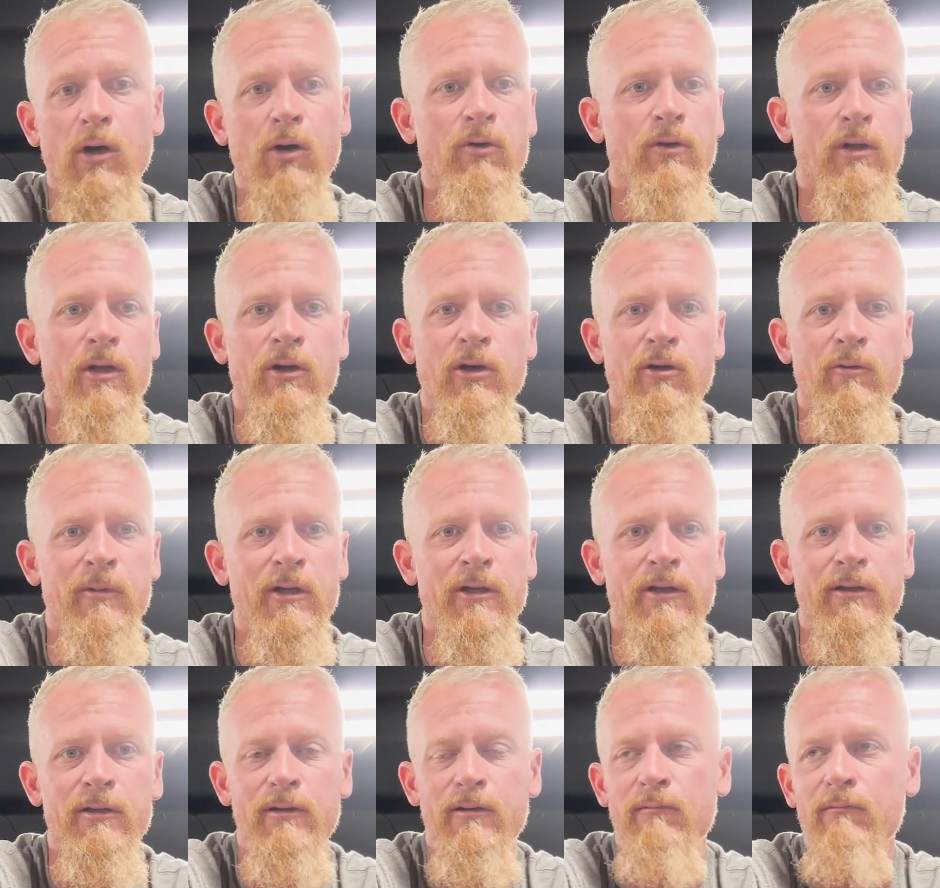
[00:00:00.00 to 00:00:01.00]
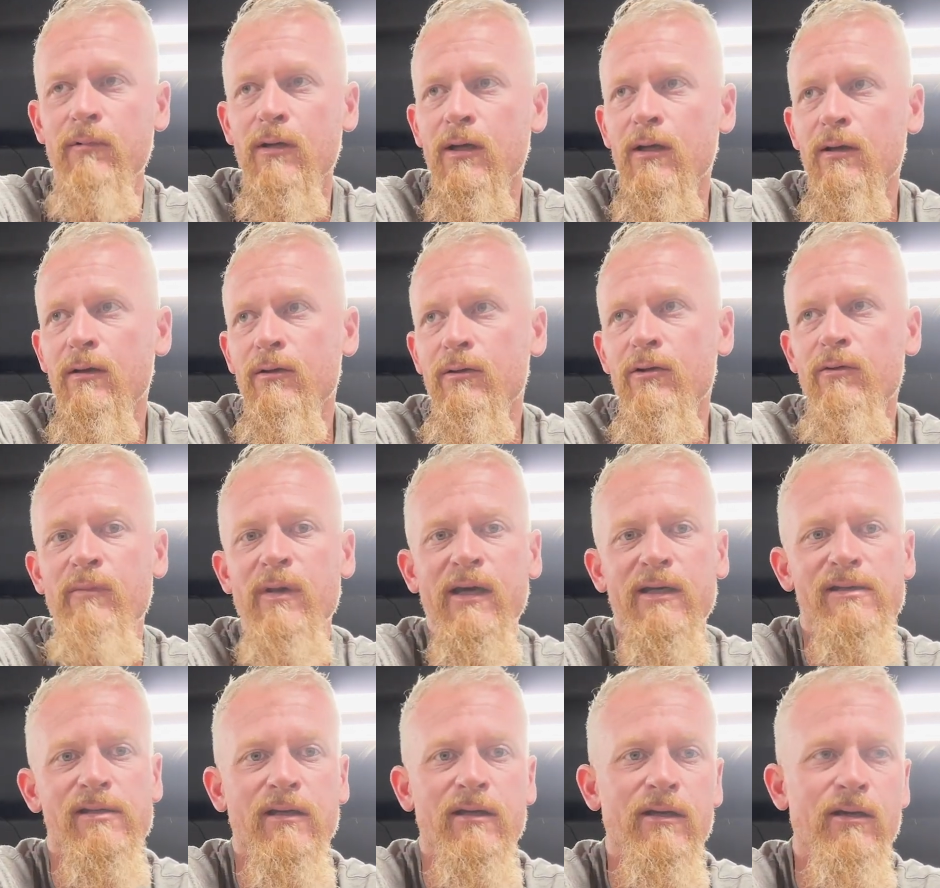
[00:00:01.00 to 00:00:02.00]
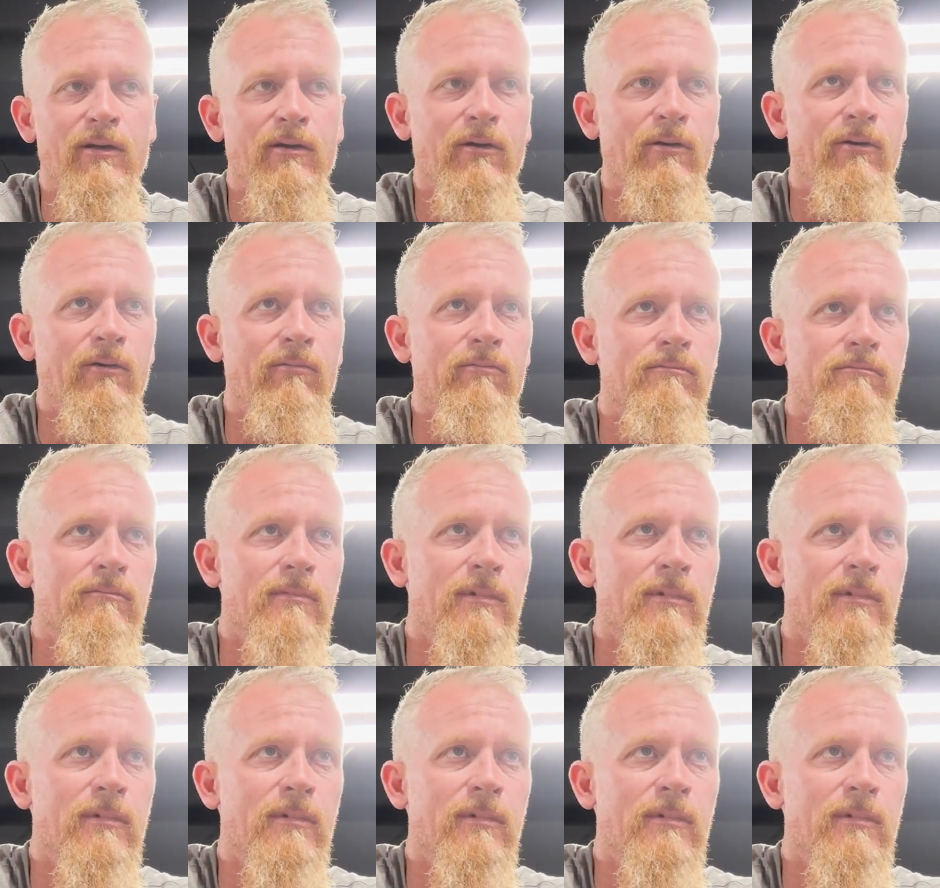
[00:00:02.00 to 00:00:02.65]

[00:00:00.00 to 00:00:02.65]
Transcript: Oklahoma and New Mexico,